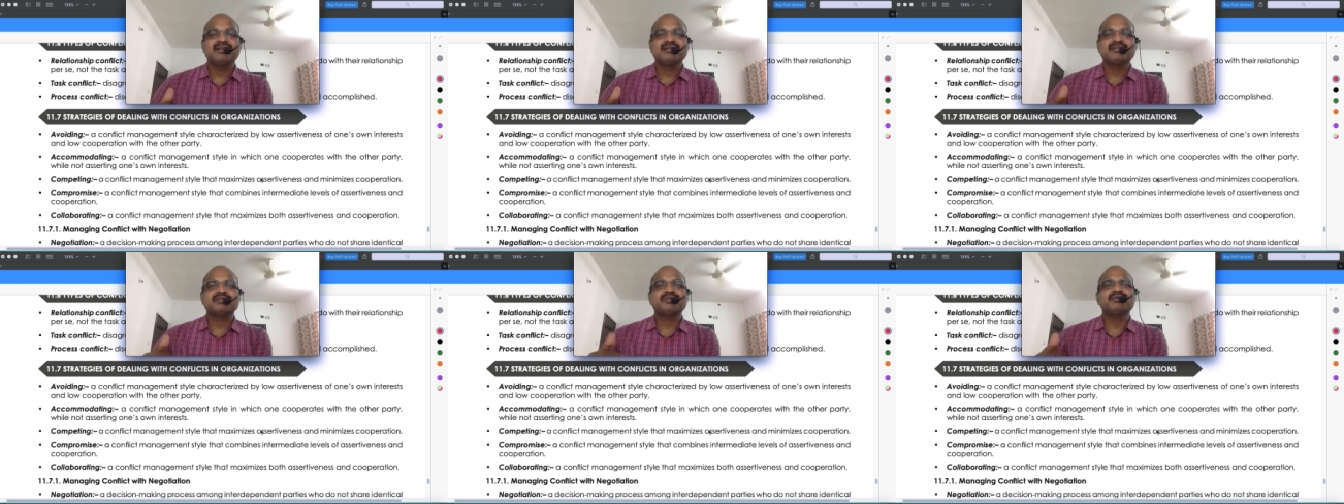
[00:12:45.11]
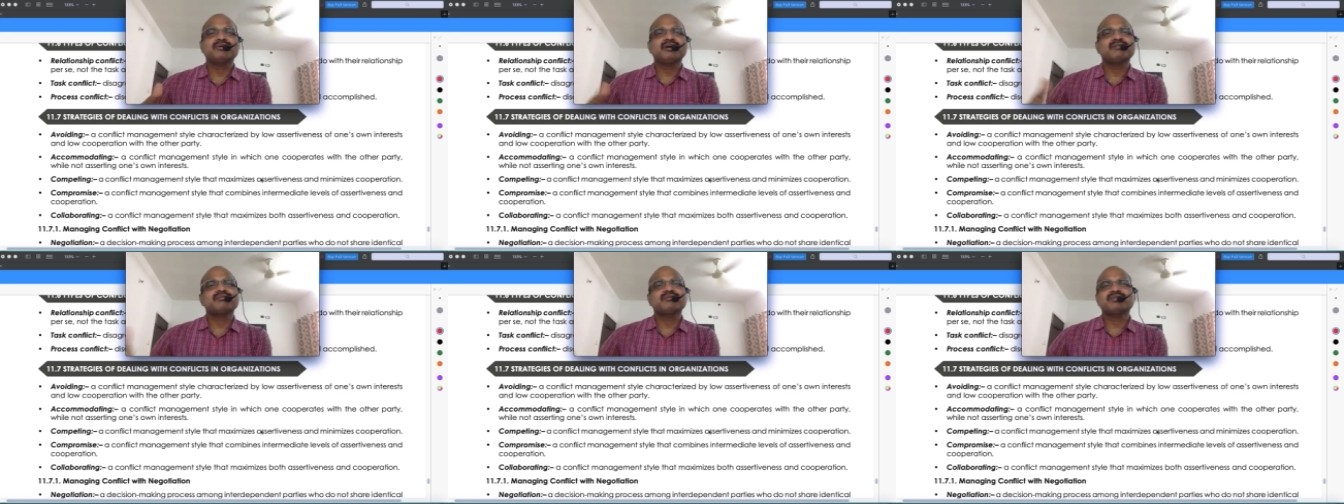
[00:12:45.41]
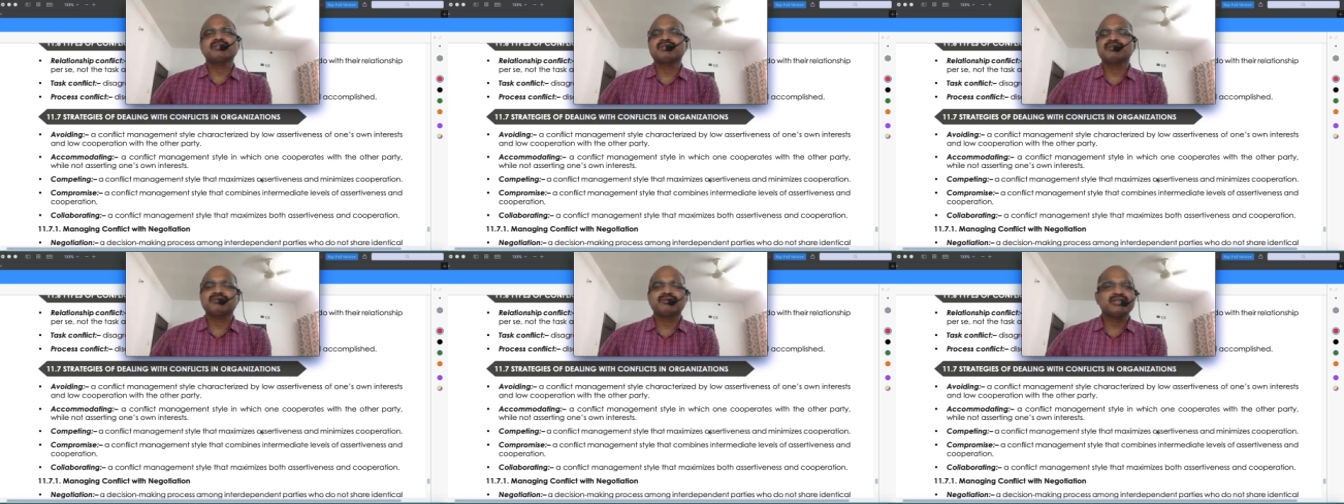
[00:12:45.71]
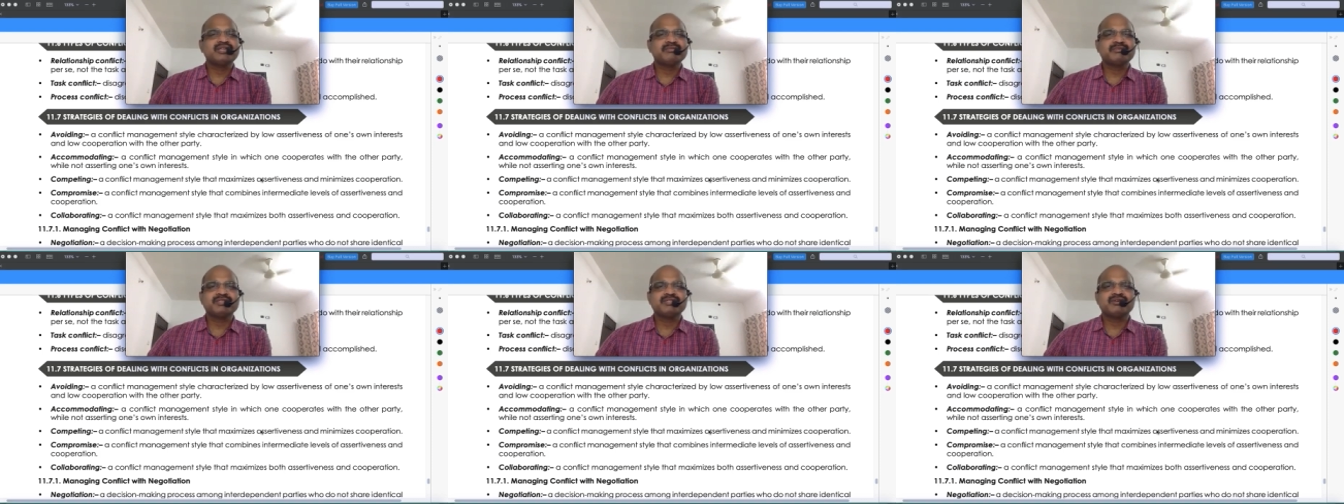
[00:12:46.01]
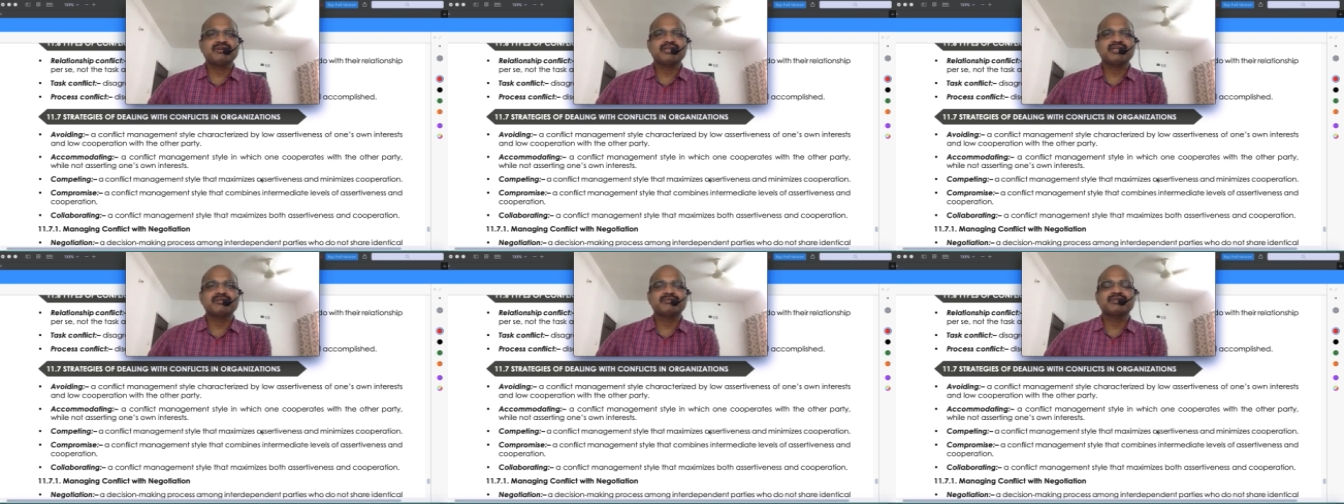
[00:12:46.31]
so you have to see only
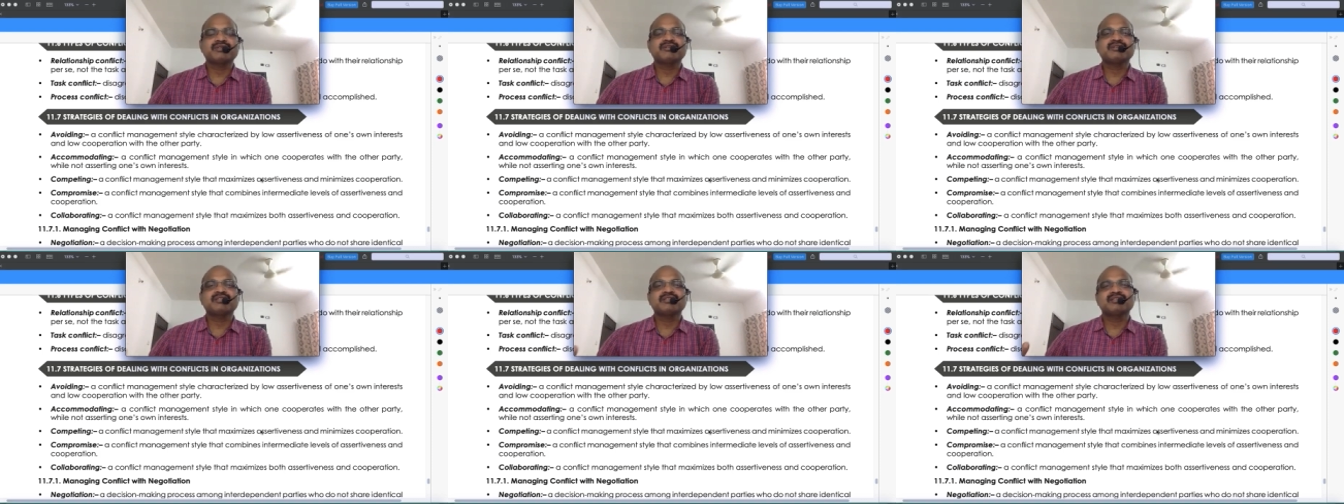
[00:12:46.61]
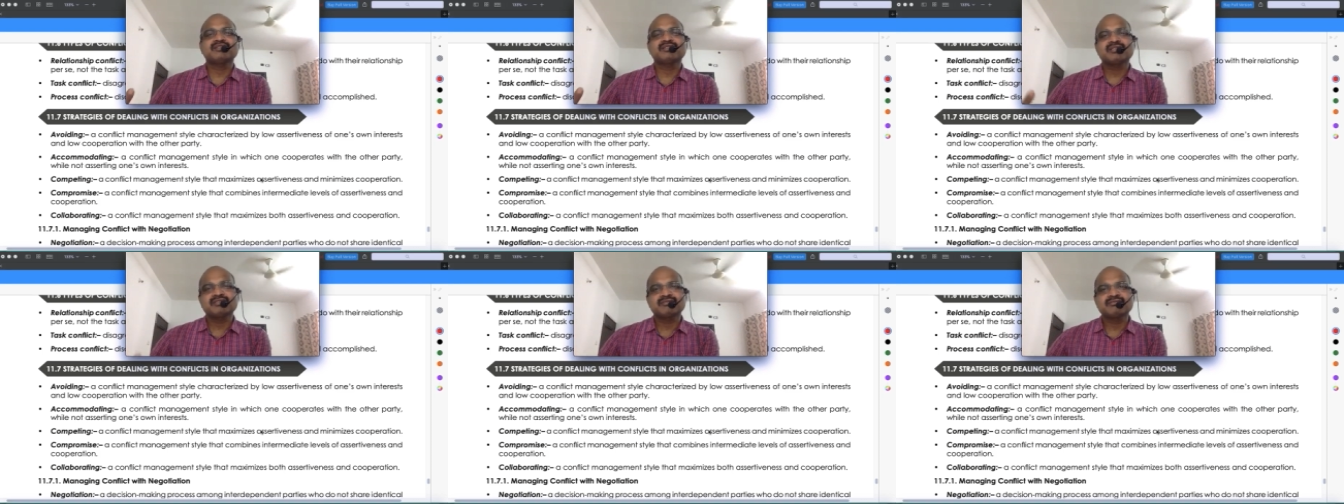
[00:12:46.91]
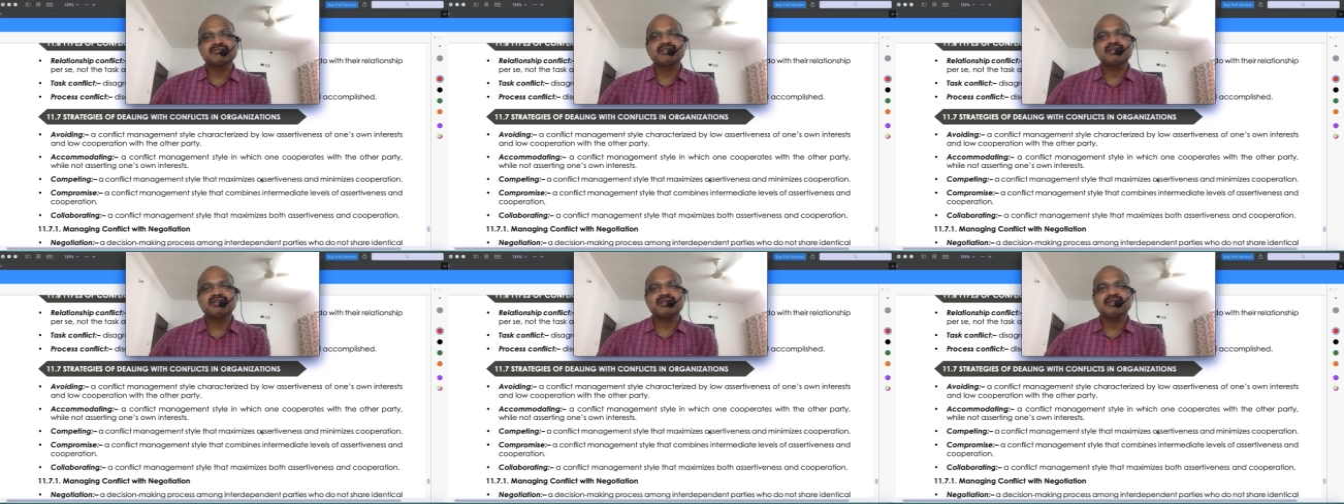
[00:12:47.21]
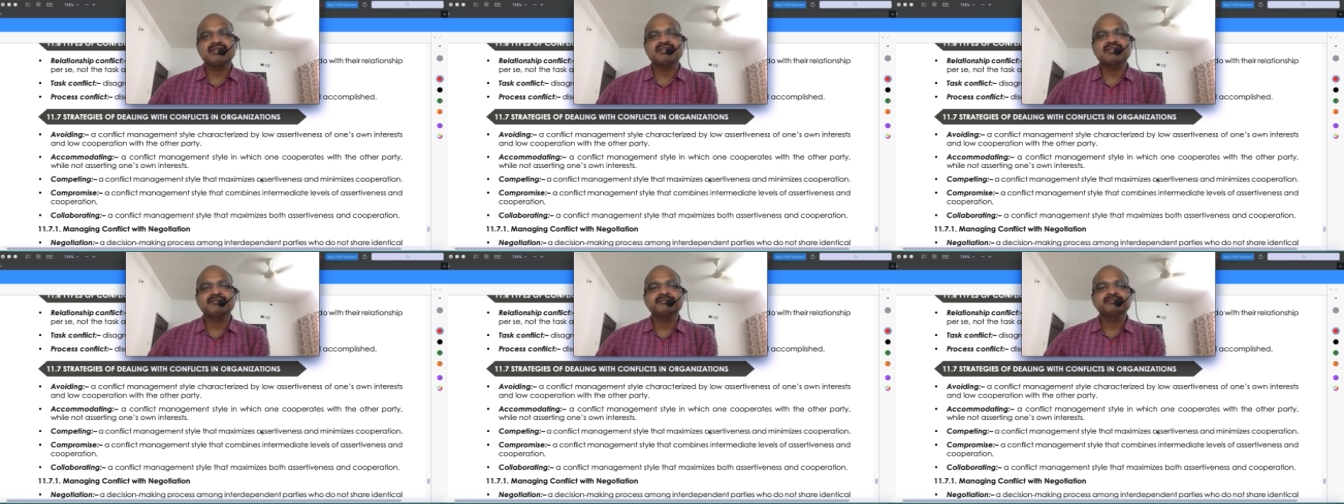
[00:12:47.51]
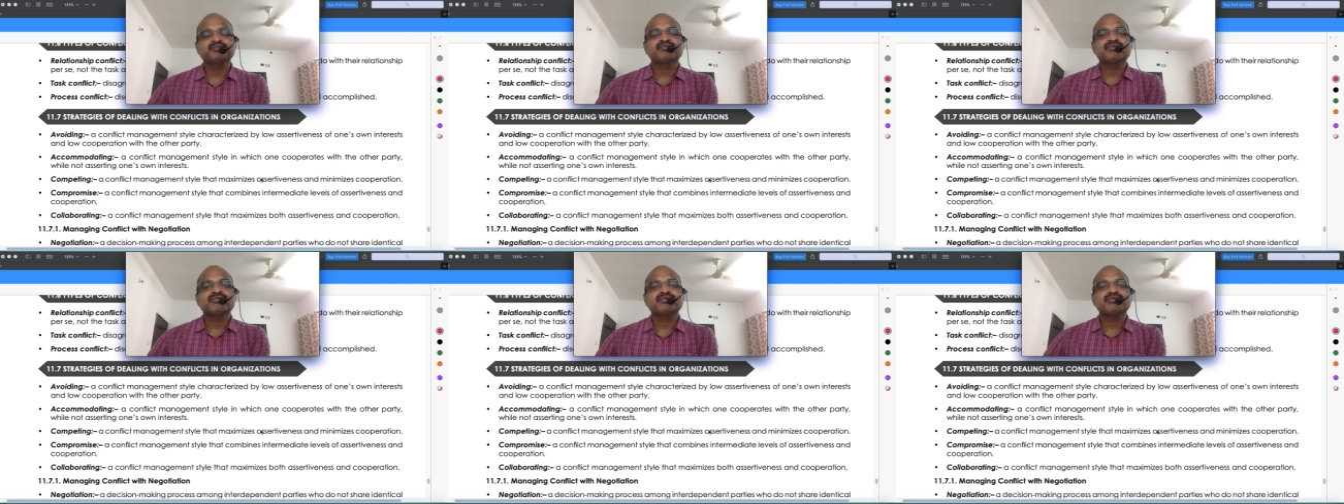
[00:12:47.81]
majority because in this world